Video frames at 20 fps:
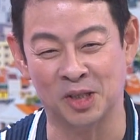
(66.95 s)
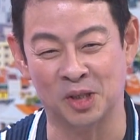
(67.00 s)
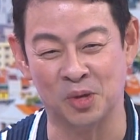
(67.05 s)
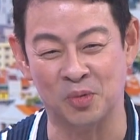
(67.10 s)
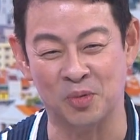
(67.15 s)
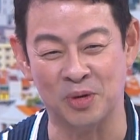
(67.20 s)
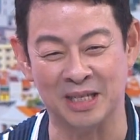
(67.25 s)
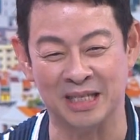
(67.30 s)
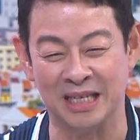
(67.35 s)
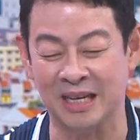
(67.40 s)
to
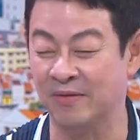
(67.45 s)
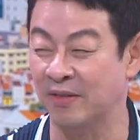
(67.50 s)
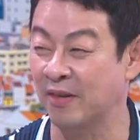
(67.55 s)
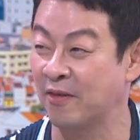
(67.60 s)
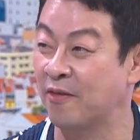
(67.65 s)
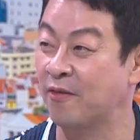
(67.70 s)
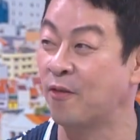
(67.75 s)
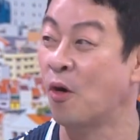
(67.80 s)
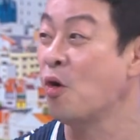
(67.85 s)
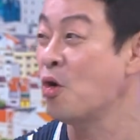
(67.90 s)
receive a
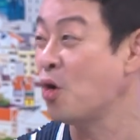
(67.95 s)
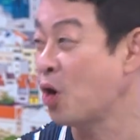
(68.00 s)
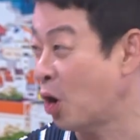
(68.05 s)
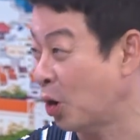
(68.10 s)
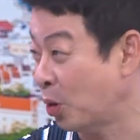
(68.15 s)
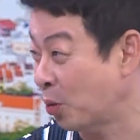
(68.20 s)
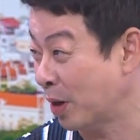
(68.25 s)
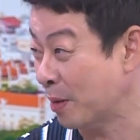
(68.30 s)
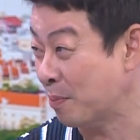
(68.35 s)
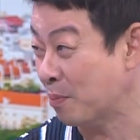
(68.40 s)
phone
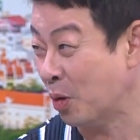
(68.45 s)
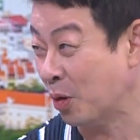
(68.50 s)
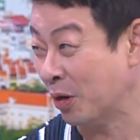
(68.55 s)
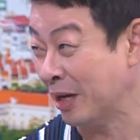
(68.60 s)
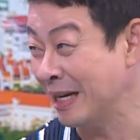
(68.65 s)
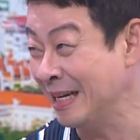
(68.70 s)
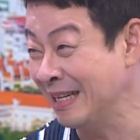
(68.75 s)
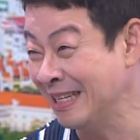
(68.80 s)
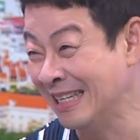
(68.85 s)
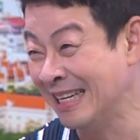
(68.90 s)
call one
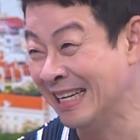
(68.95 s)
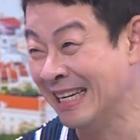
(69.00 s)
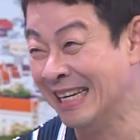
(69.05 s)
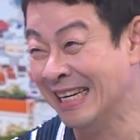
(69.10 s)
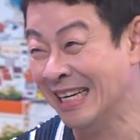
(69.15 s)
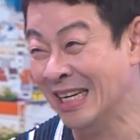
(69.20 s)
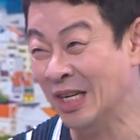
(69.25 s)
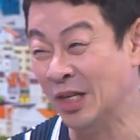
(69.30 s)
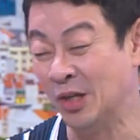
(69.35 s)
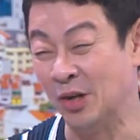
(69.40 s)
morning
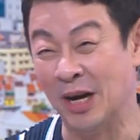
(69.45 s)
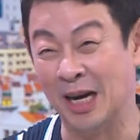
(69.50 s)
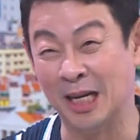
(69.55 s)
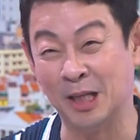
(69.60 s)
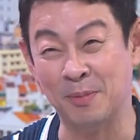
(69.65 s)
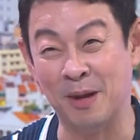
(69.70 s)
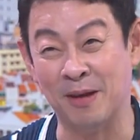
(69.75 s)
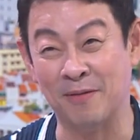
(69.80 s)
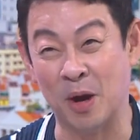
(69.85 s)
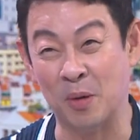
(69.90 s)
to
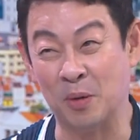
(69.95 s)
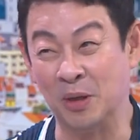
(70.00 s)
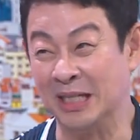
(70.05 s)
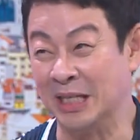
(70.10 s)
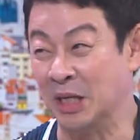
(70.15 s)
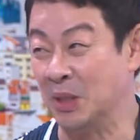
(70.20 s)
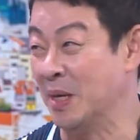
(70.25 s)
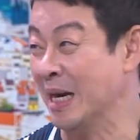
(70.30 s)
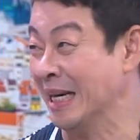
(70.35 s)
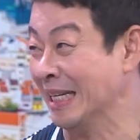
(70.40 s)
ask me if I would
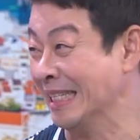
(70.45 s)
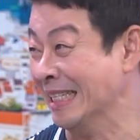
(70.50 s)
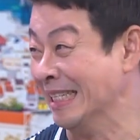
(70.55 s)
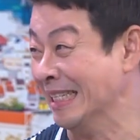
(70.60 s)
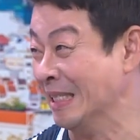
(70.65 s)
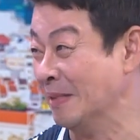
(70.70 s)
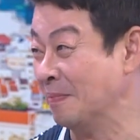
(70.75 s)
direct it.